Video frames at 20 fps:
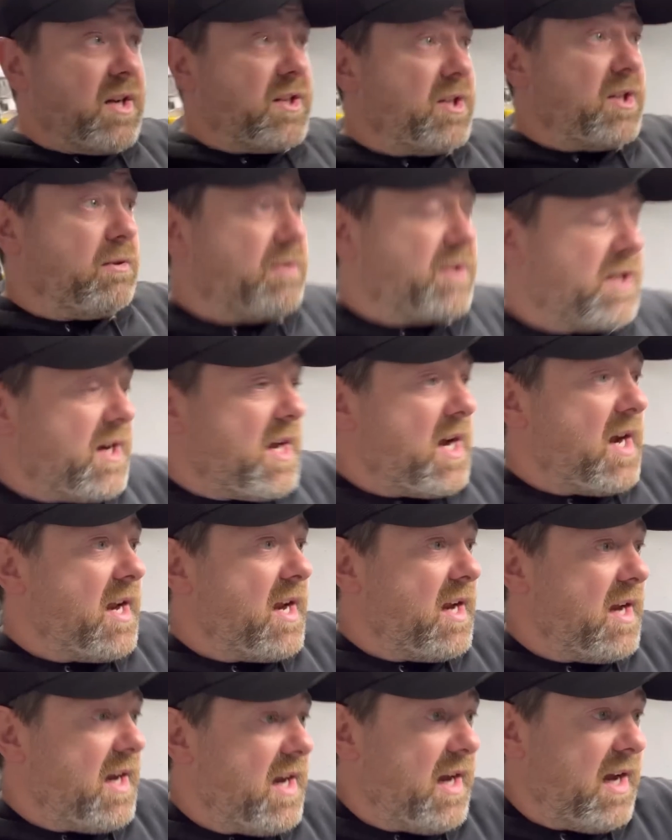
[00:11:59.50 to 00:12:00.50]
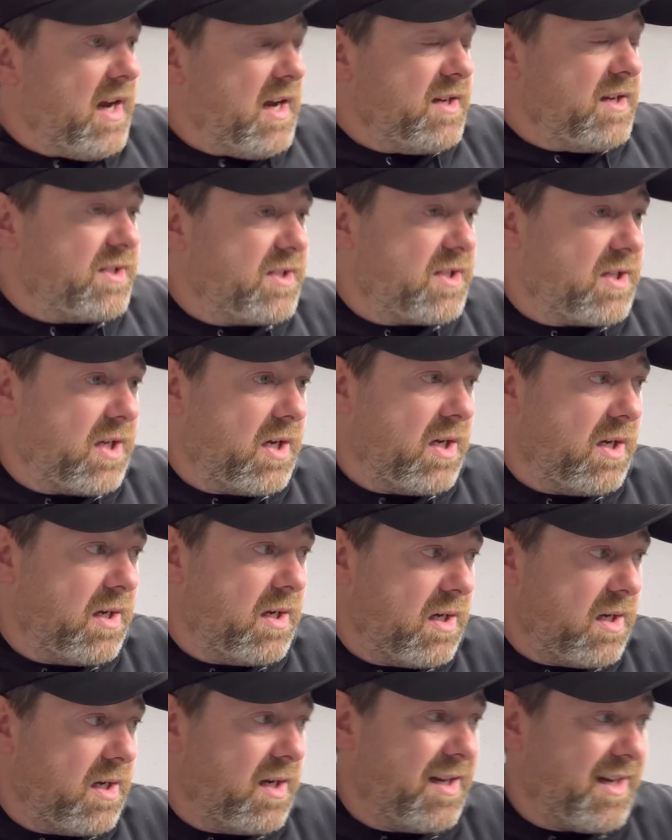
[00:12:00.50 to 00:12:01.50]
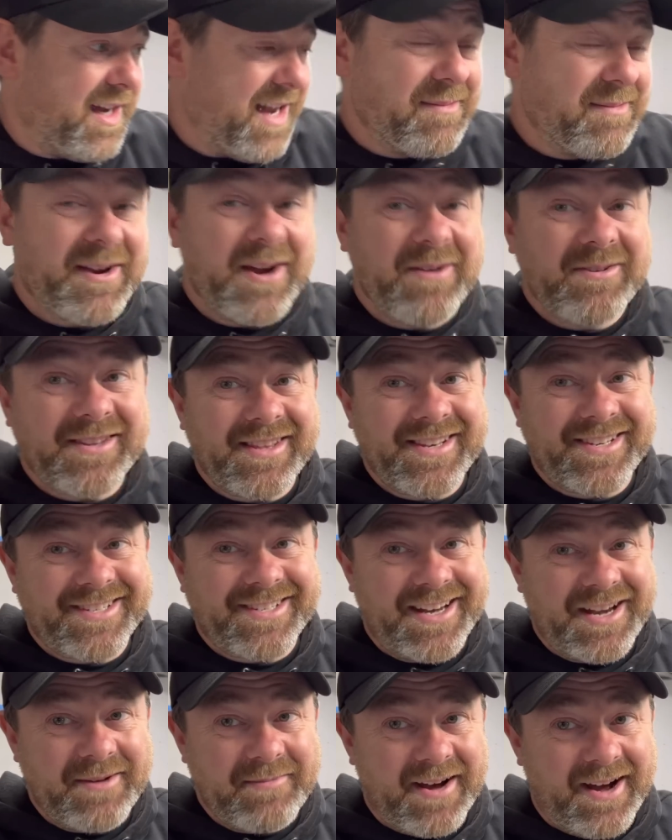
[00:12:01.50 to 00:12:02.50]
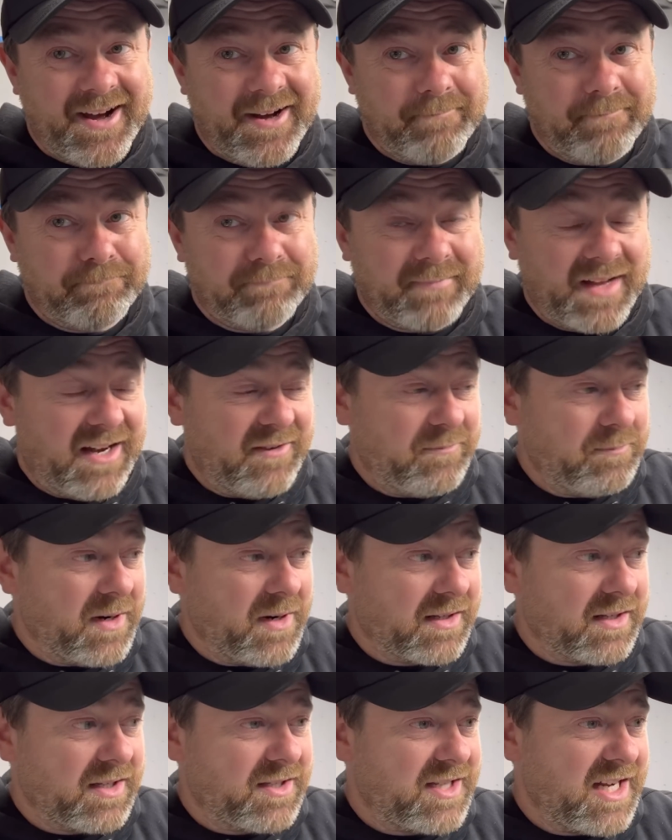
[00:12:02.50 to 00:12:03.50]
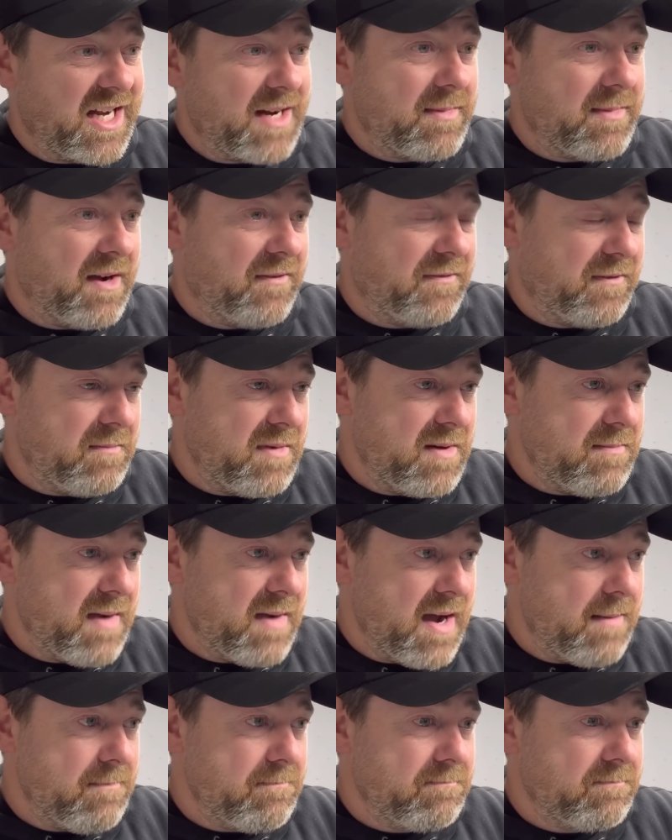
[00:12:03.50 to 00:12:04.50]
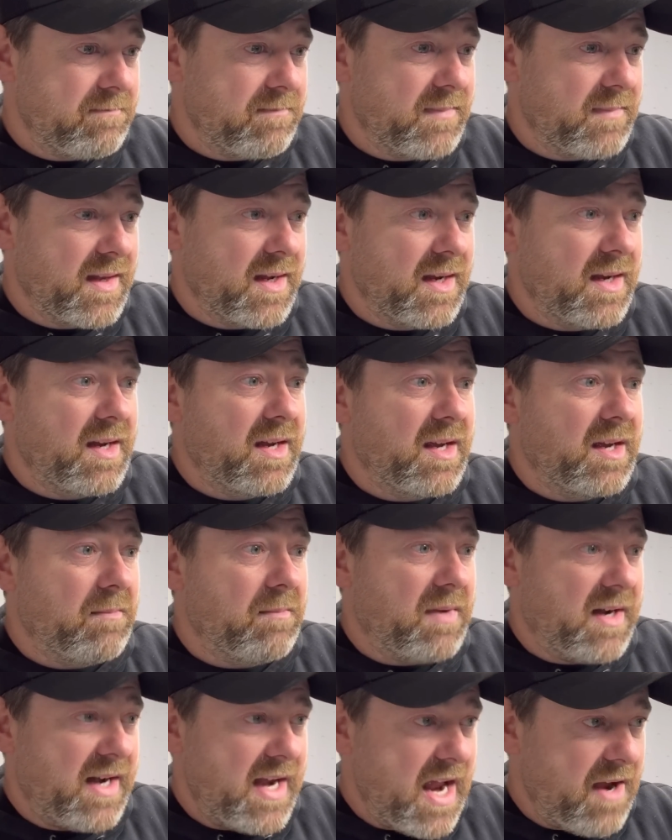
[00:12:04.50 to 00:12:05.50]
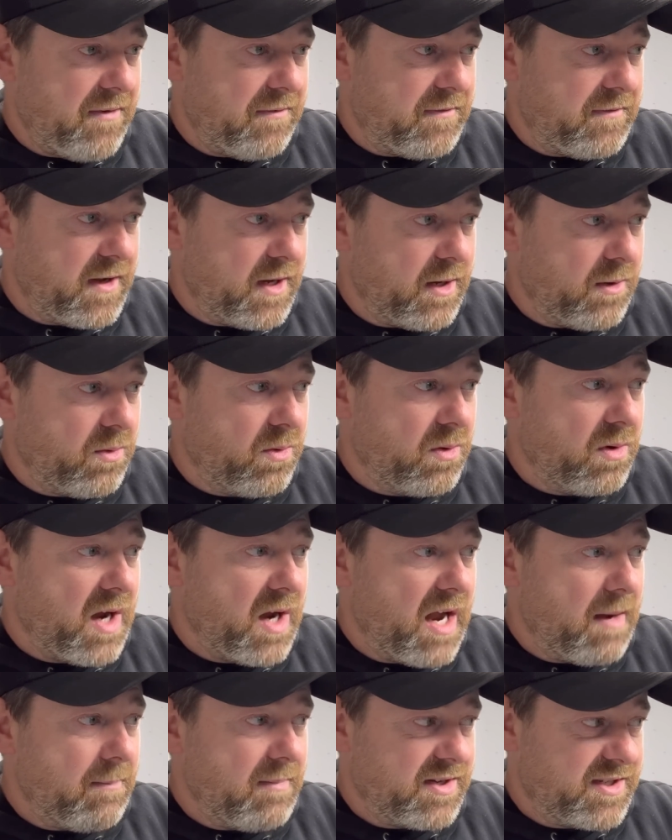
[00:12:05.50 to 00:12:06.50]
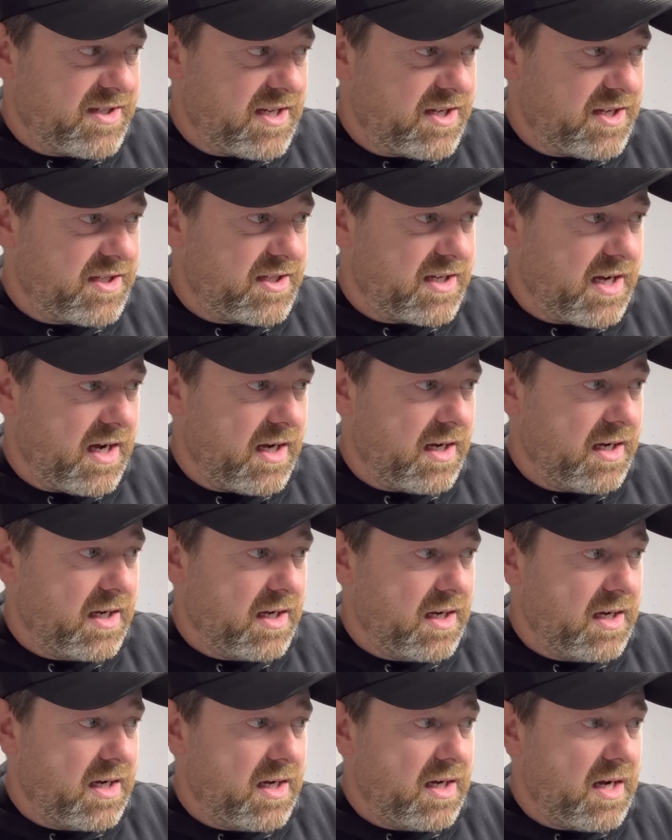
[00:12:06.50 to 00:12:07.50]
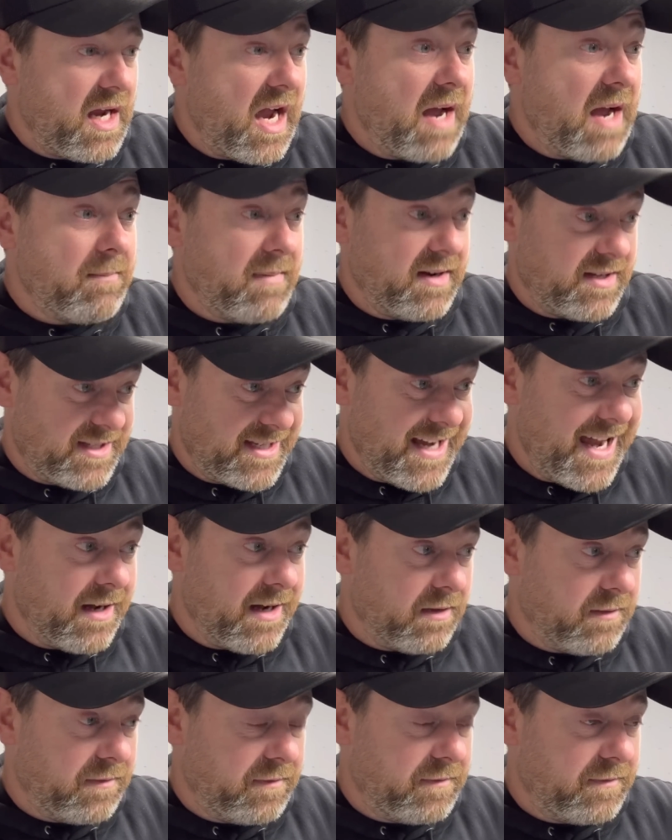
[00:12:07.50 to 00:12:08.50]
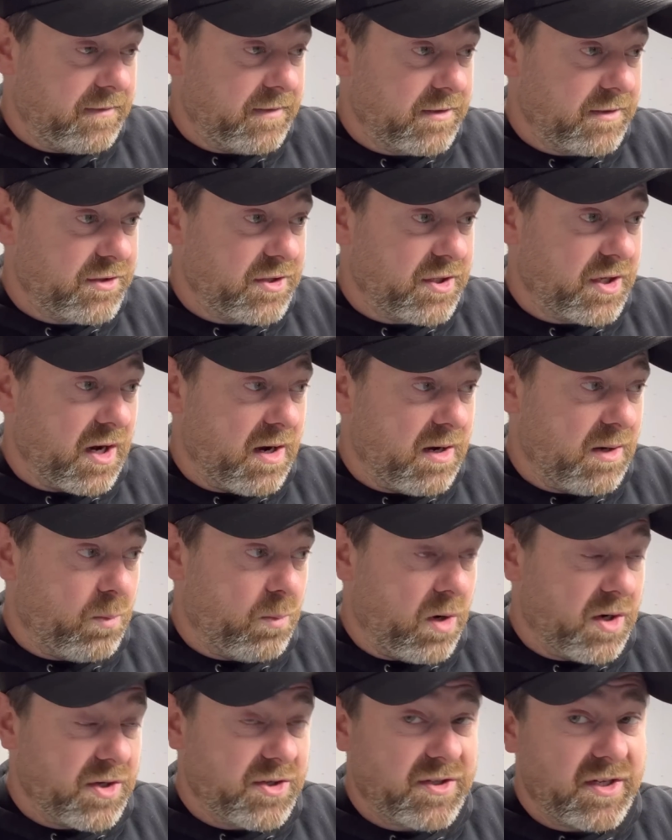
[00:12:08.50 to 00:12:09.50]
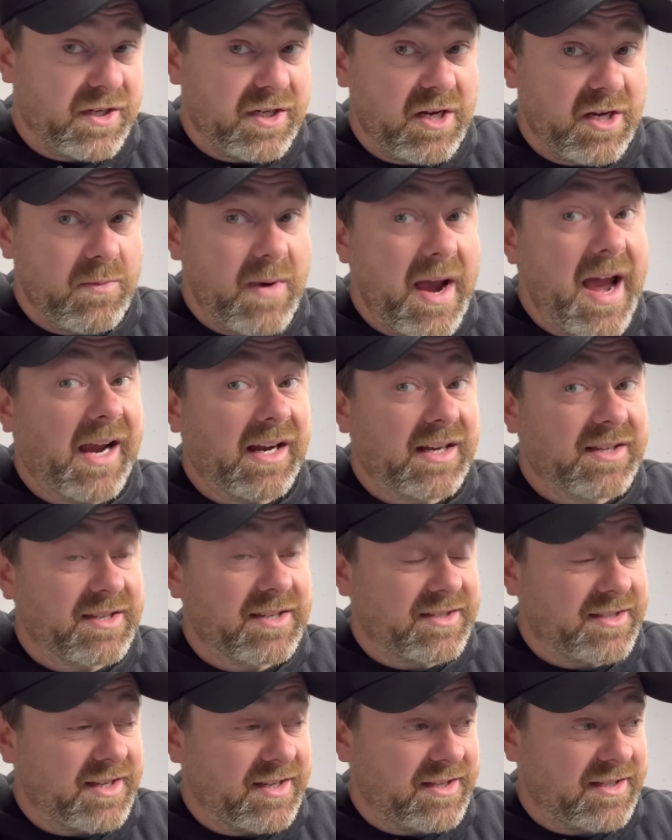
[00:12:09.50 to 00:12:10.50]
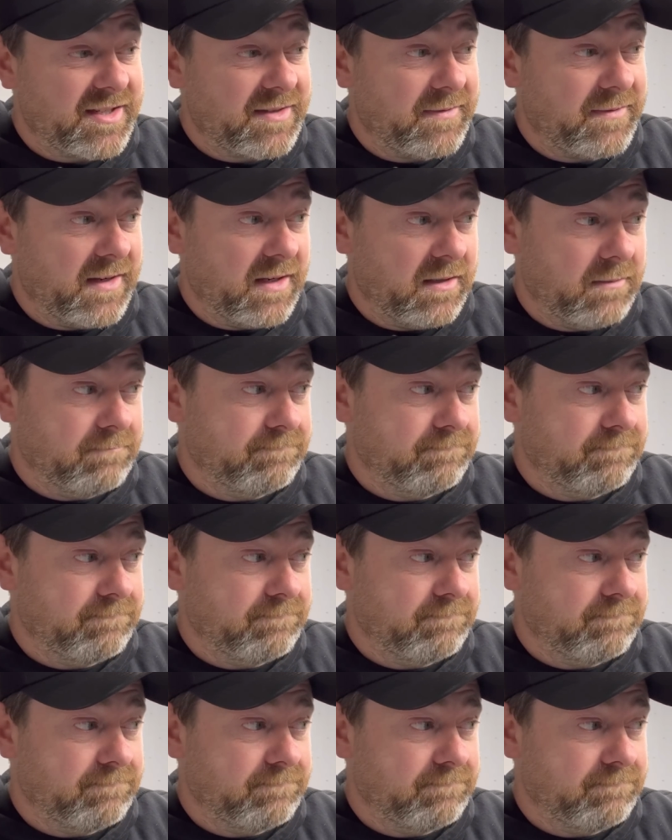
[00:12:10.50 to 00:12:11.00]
to do tonight is I'm going cinema. I've booked the cinema for me mum, my nephew and my sister and myself to go and watch the new Exorcist film.